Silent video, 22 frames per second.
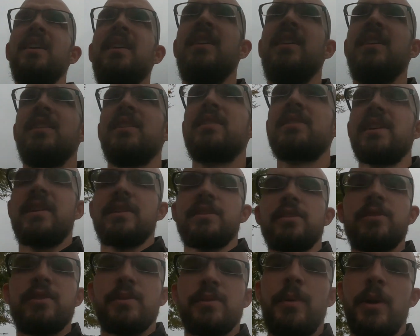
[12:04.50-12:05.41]
looks like
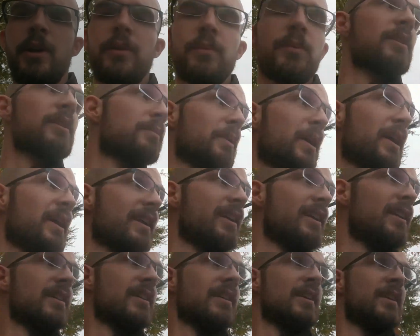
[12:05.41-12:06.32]
there's some artwork back
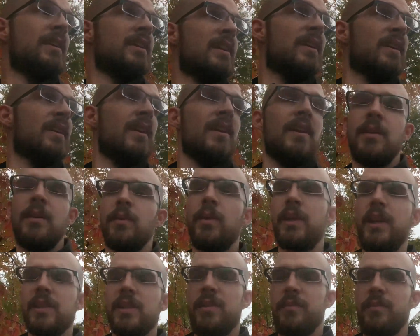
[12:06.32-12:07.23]
here. We'll get
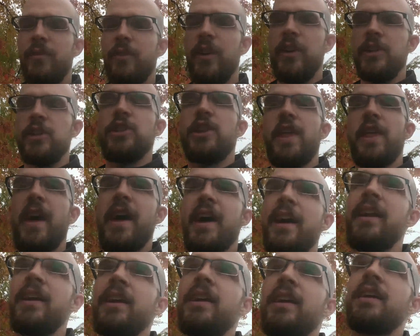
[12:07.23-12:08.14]
some footage of
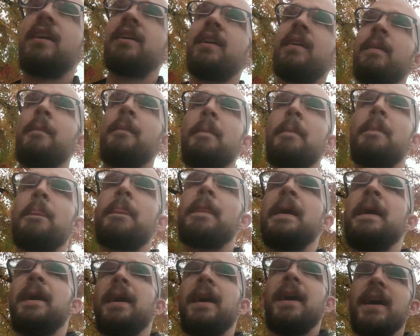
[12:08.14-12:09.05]

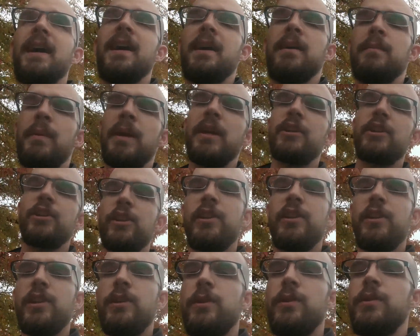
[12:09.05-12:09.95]
that. Make sure
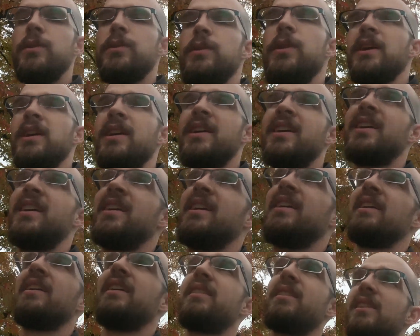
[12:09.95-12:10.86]
you
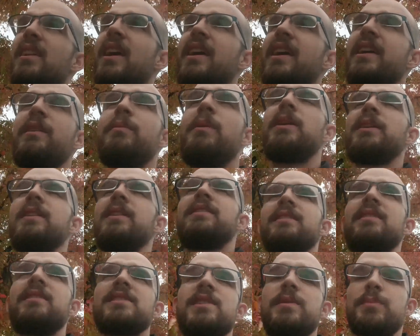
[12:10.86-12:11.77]
hit the like button,
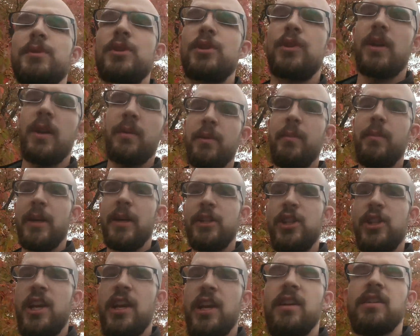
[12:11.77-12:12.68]
subscribe to my
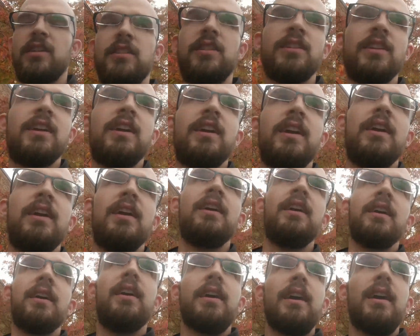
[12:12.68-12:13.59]
channel,
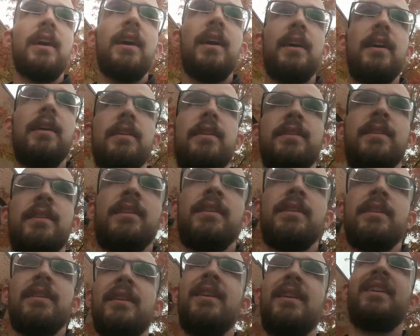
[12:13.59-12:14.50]

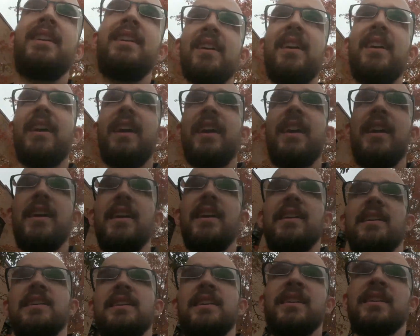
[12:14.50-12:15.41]

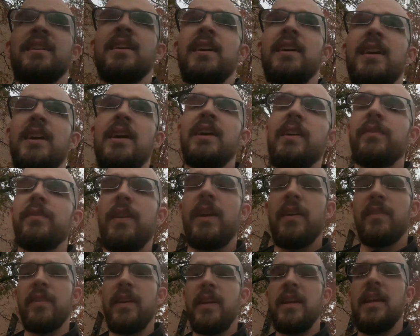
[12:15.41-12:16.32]
and if you have
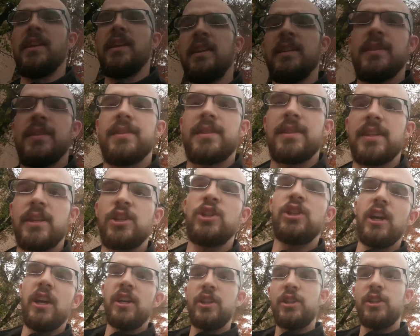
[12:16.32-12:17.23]
any
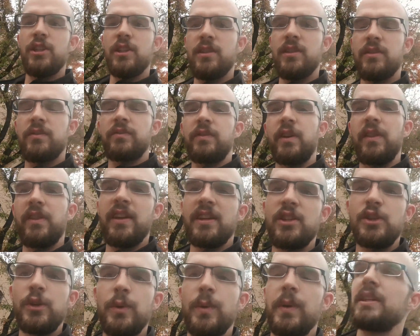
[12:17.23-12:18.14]
suggestions for things
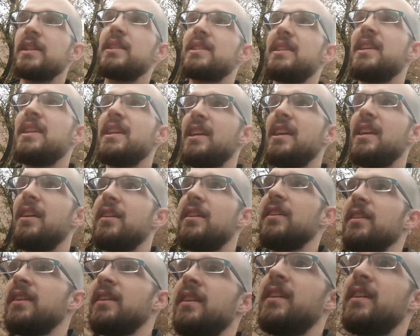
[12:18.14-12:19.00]
you want to see here,